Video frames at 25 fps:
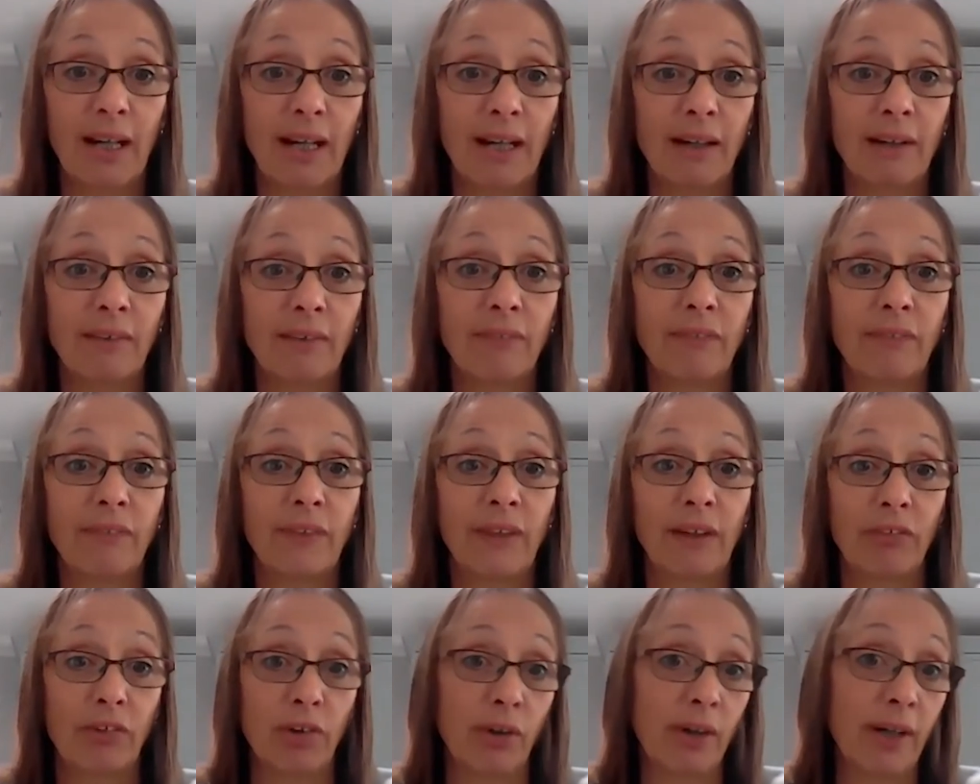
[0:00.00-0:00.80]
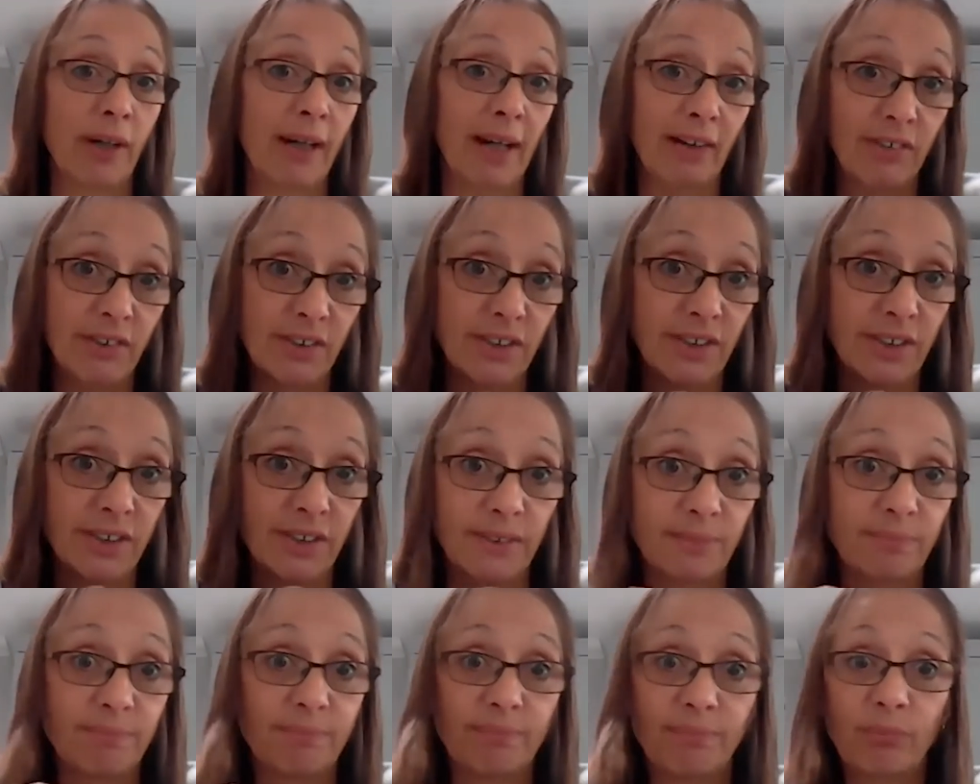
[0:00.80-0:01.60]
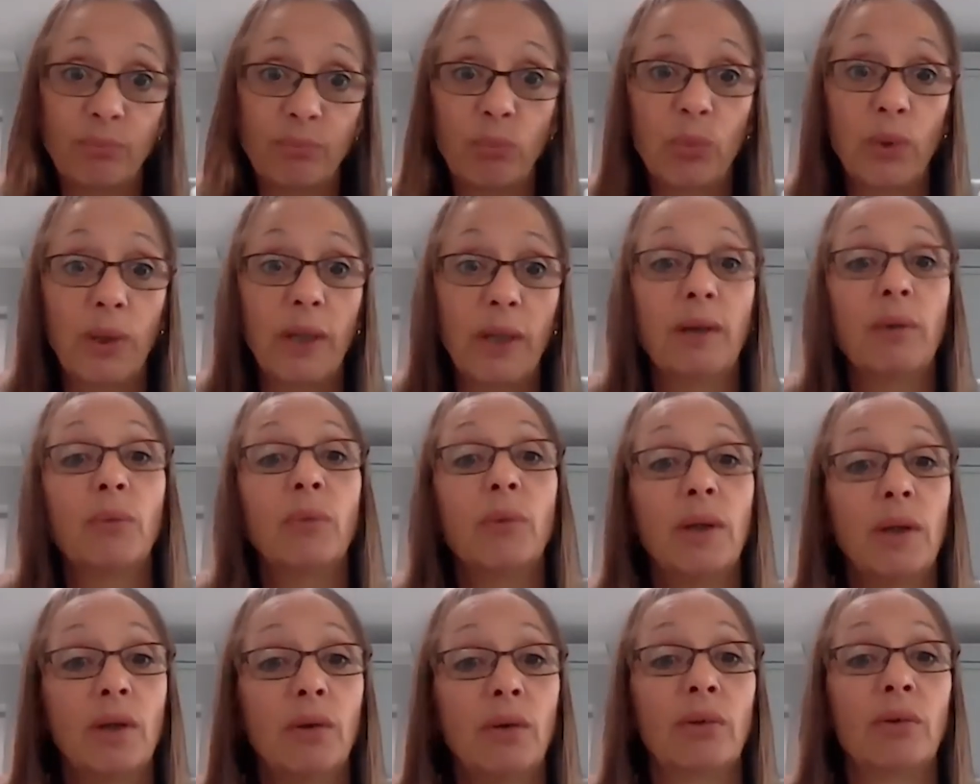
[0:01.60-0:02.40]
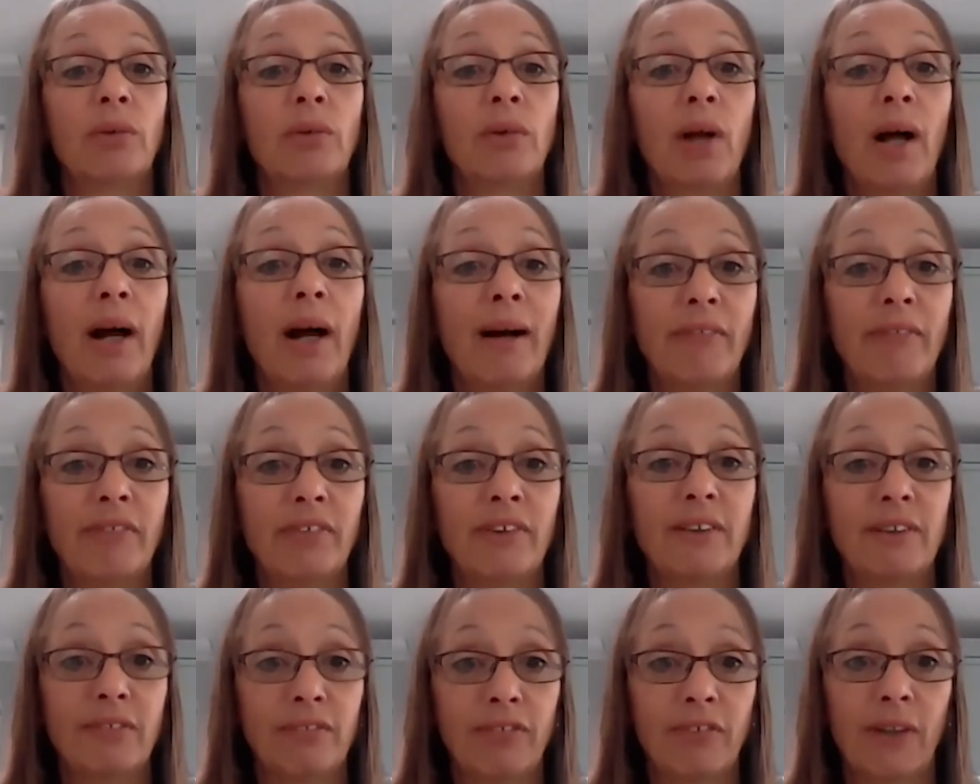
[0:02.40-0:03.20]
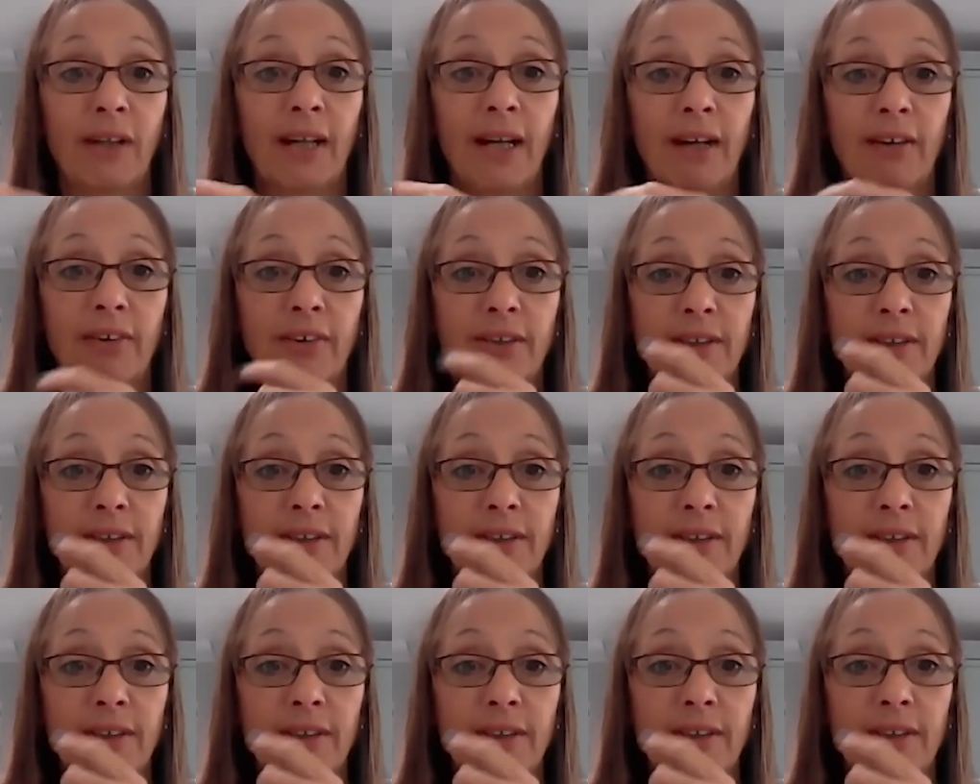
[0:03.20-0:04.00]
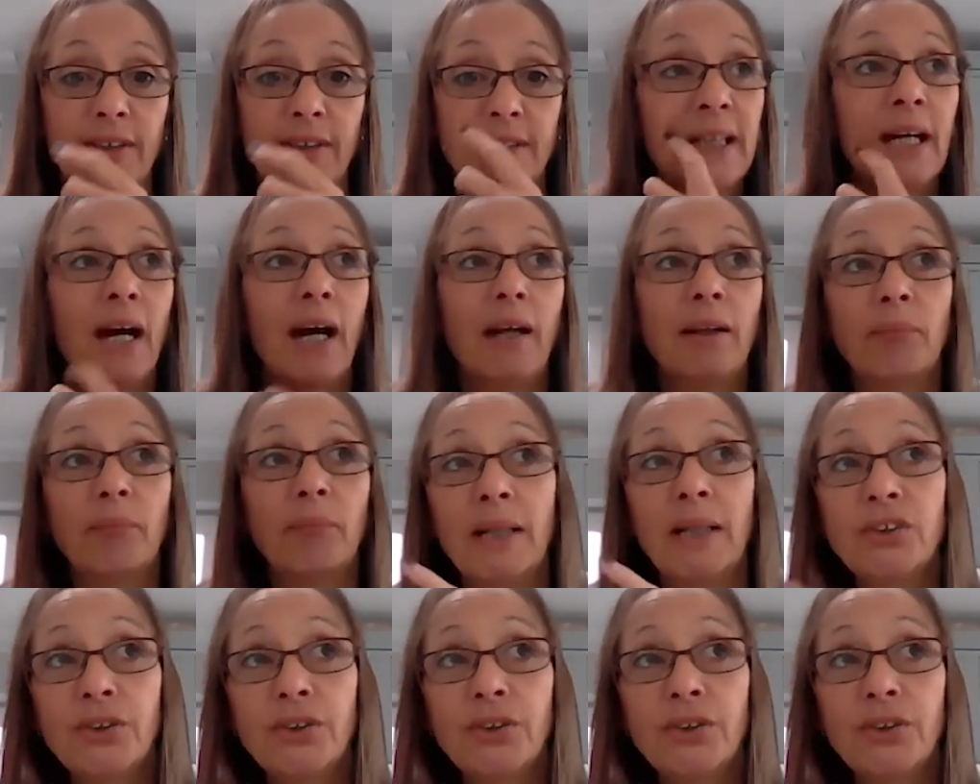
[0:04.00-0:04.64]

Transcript: have their own characters. We all have a different character,